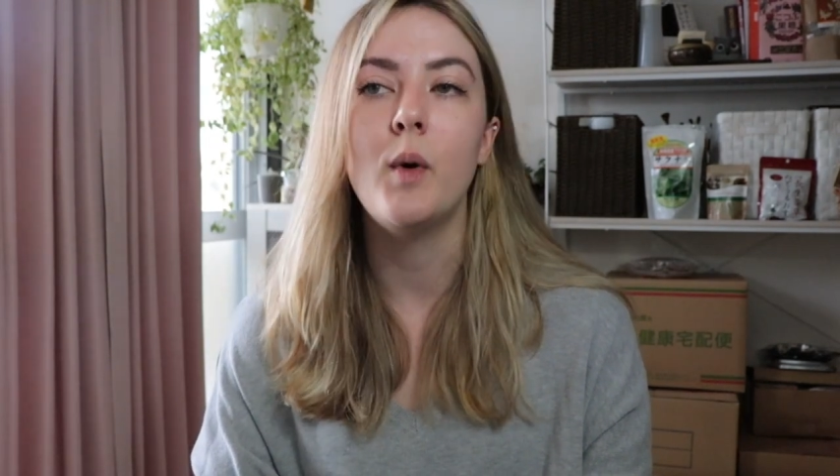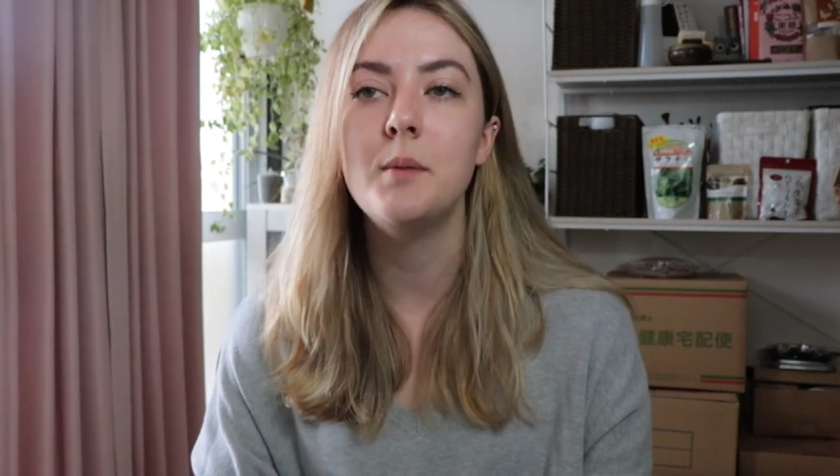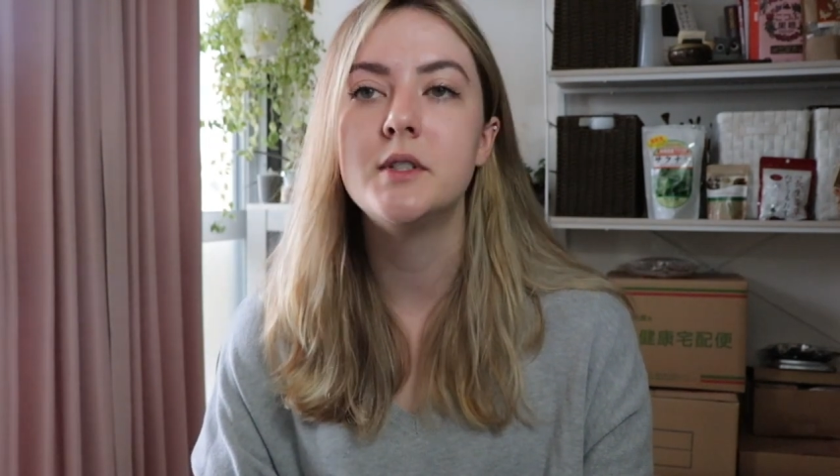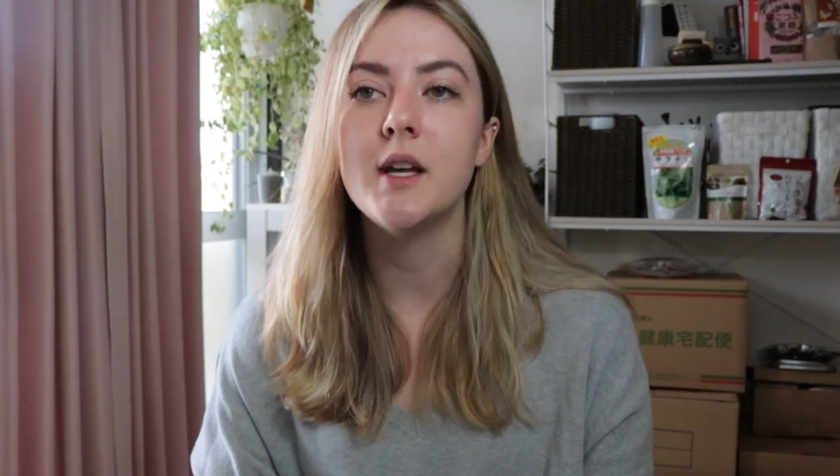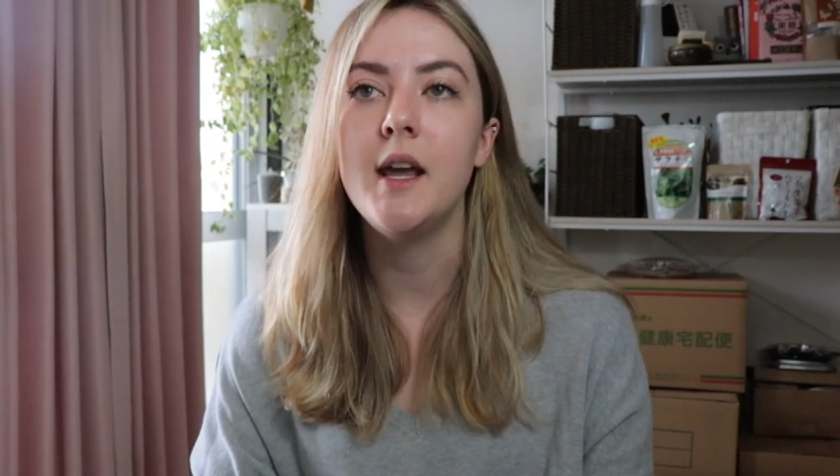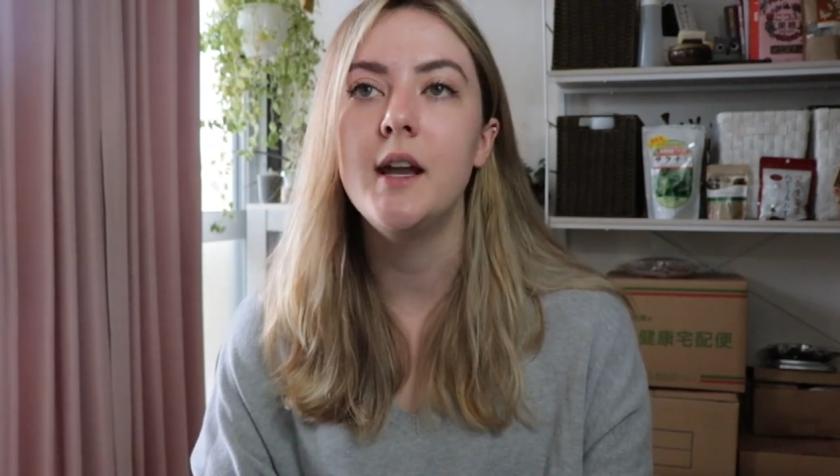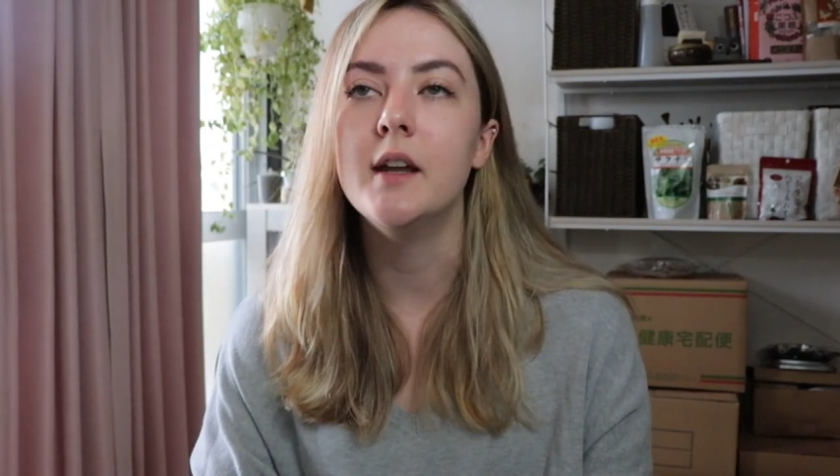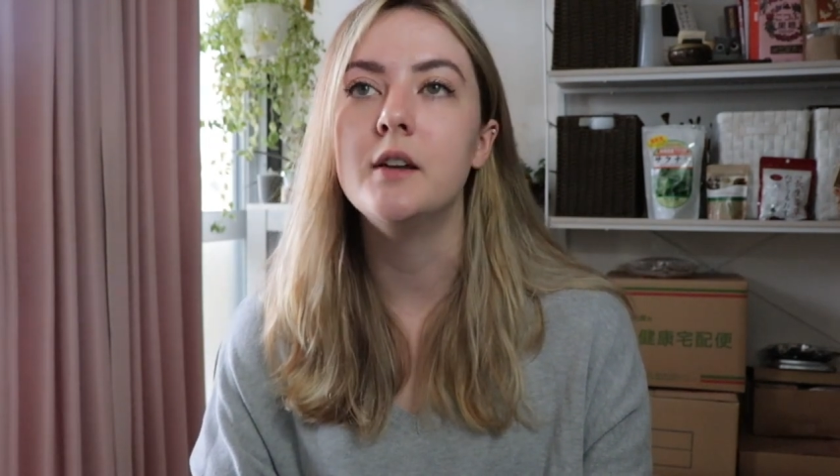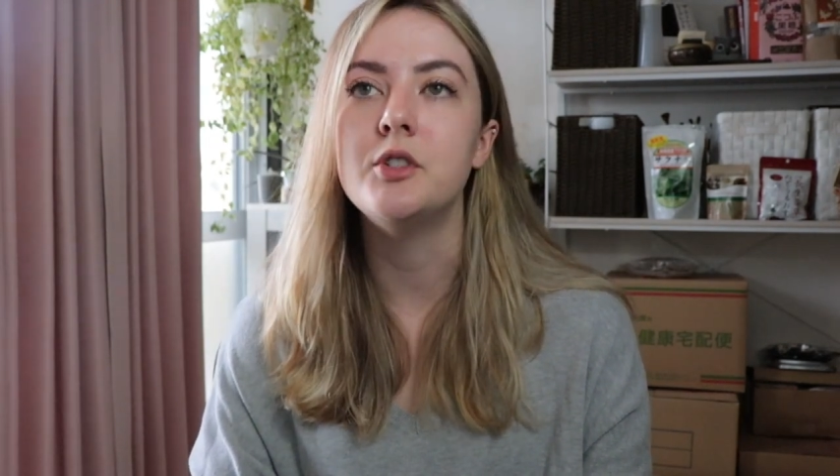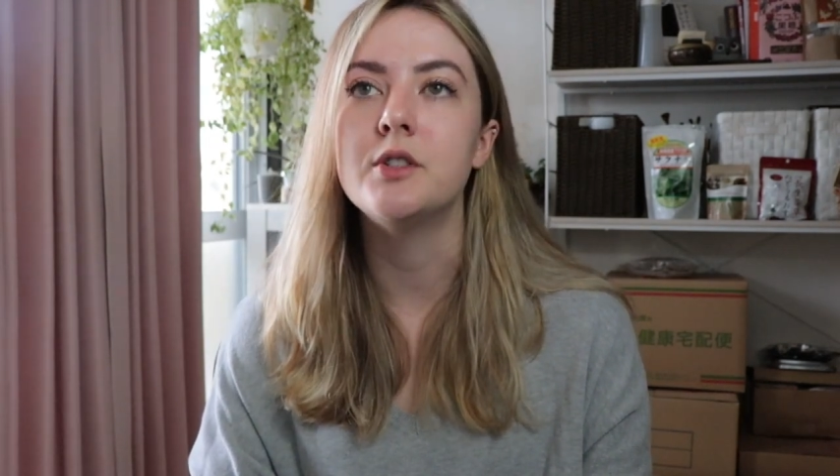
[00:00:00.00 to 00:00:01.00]
website
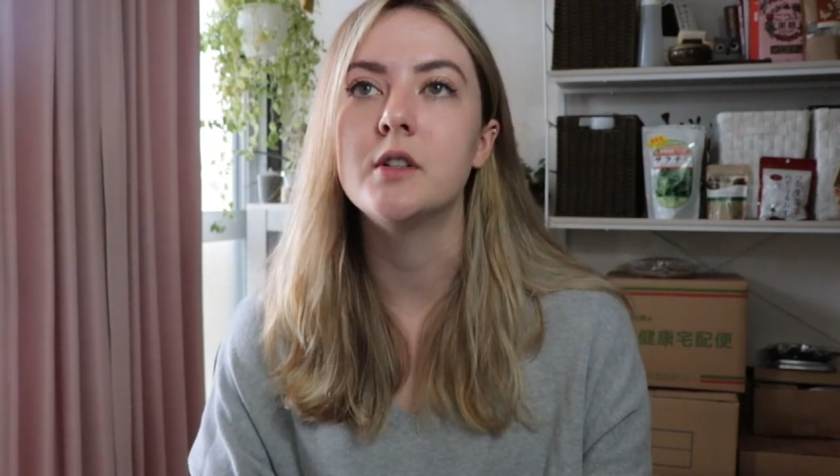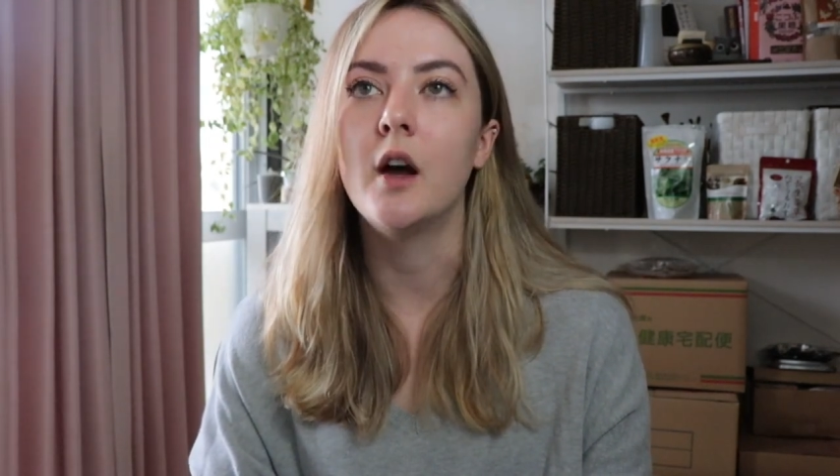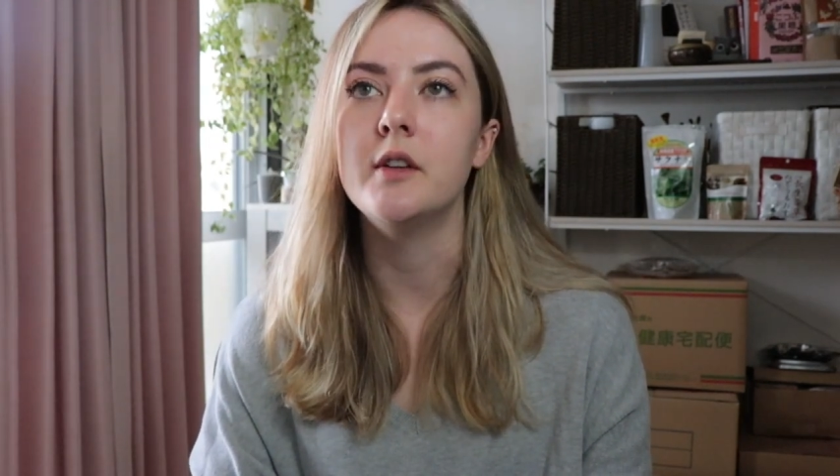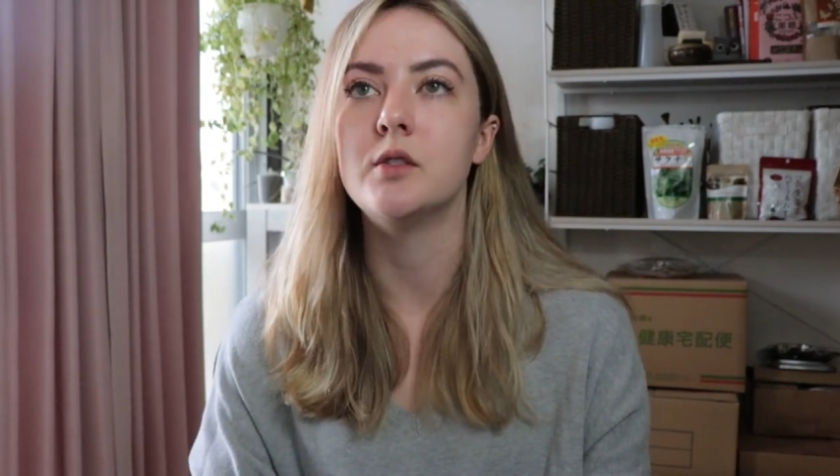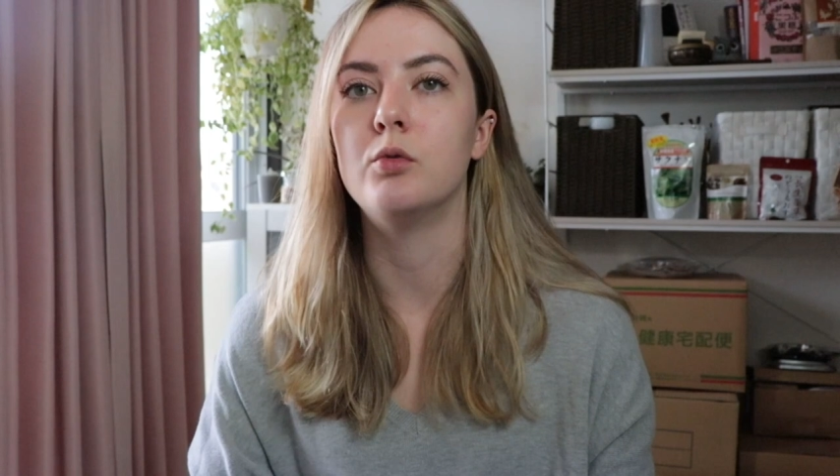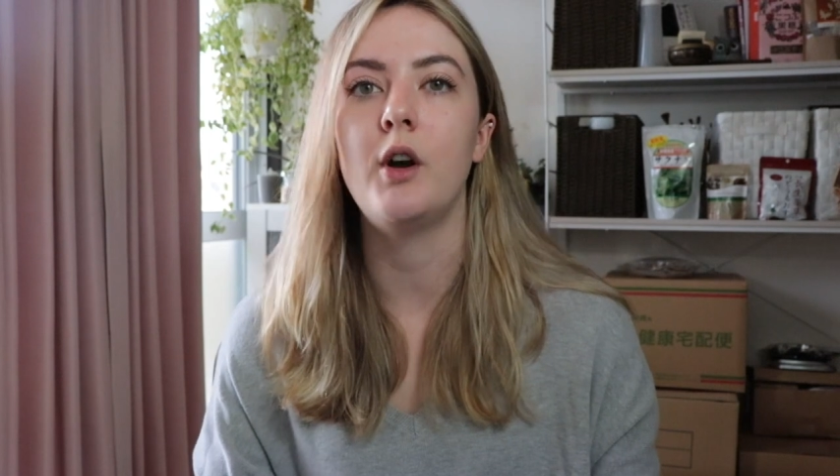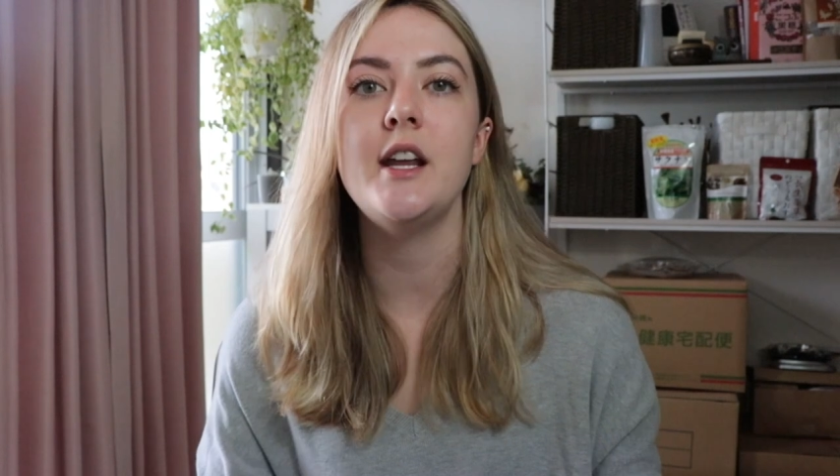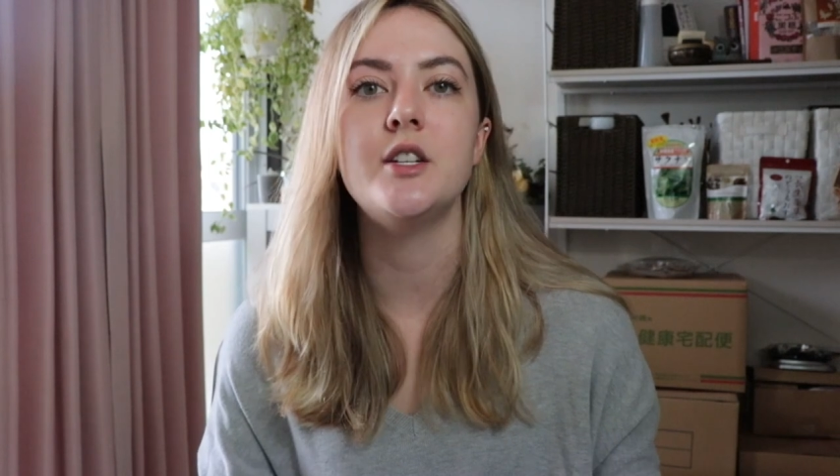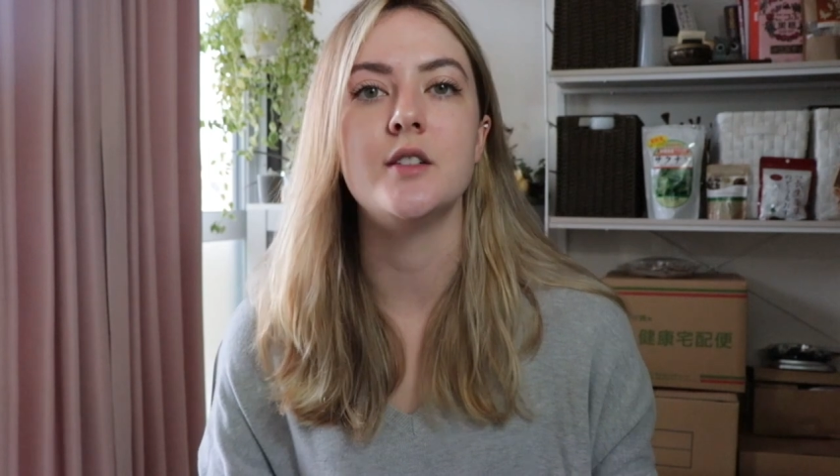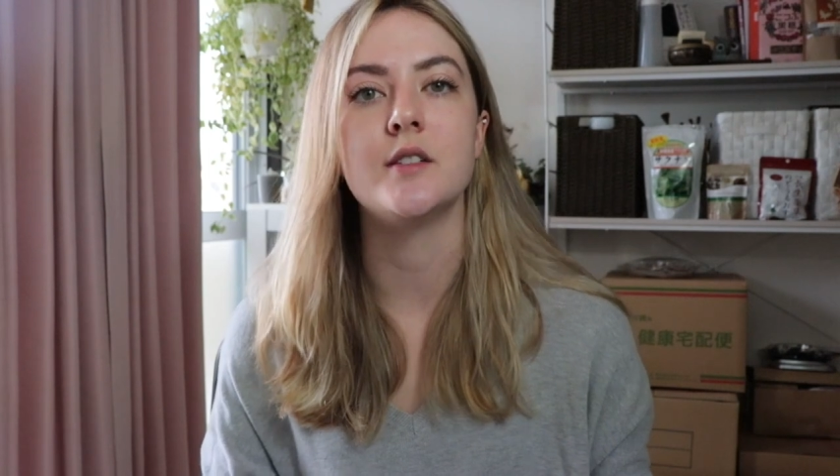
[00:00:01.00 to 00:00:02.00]
and just got this
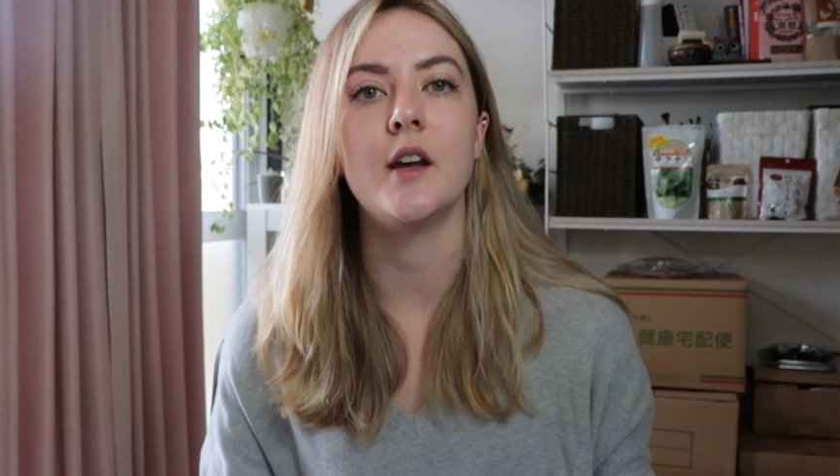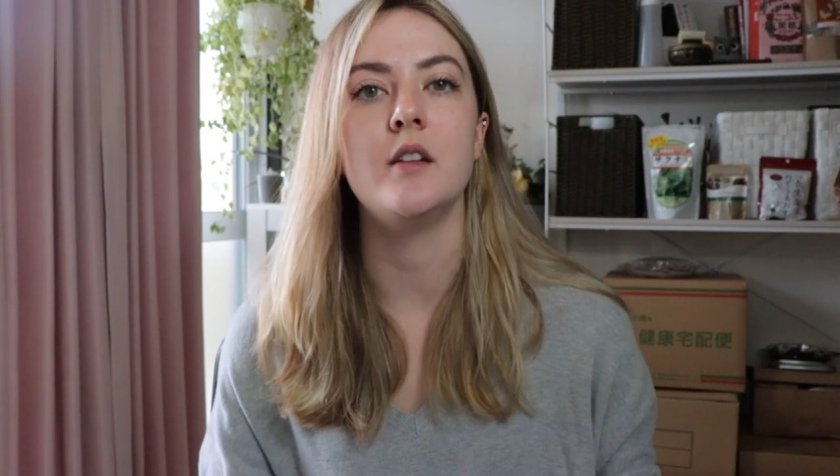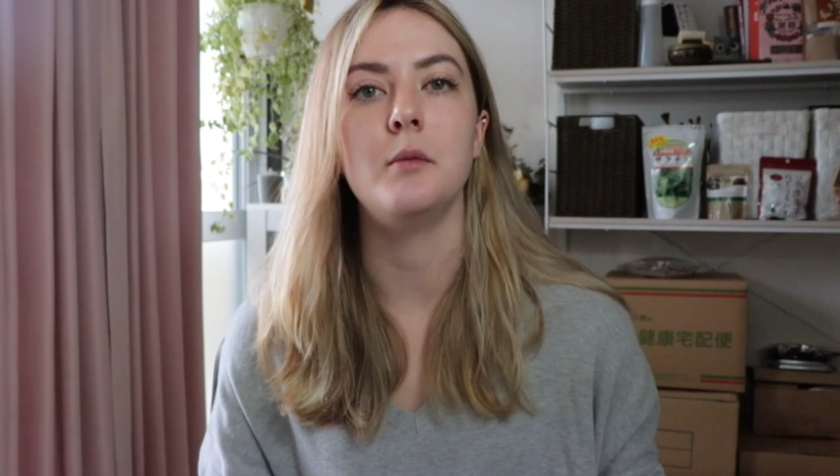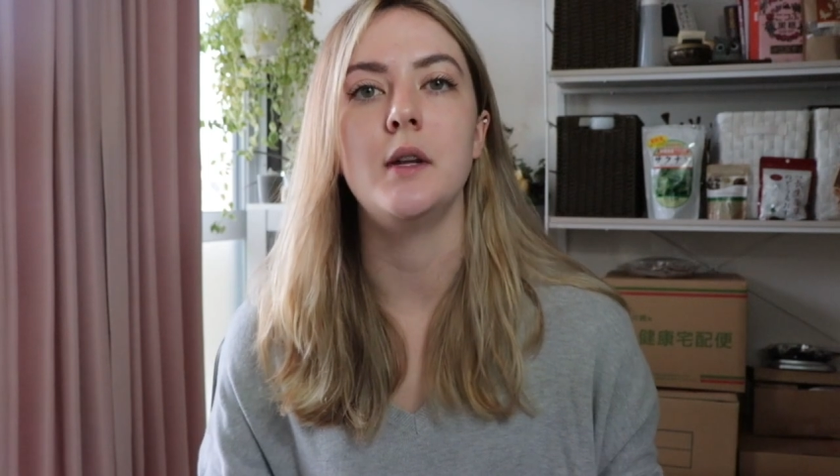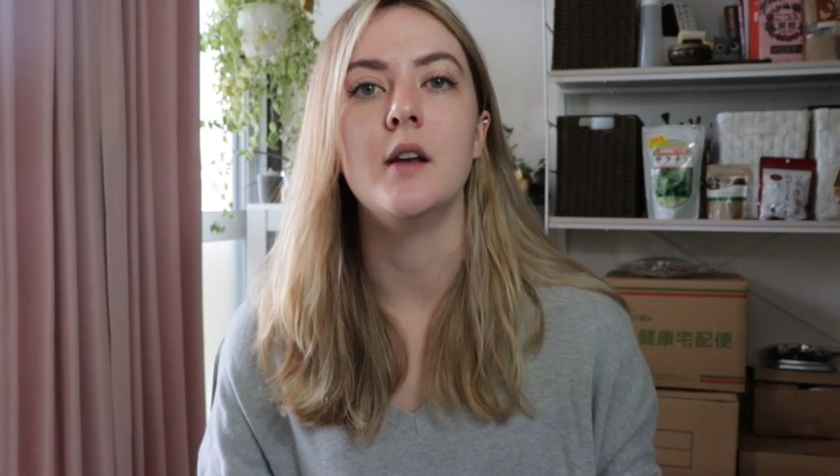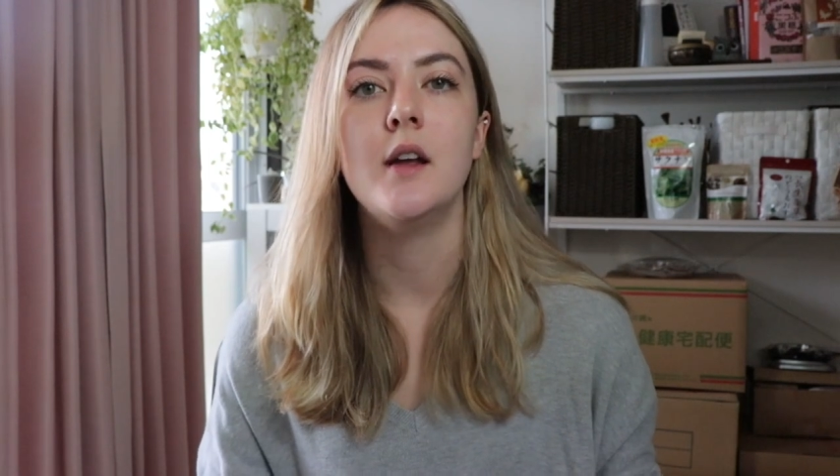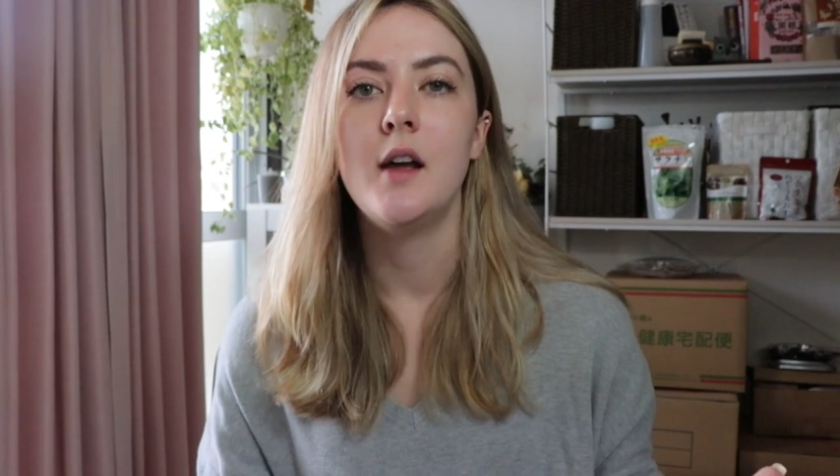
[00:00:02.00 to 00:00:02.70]
rage inside of me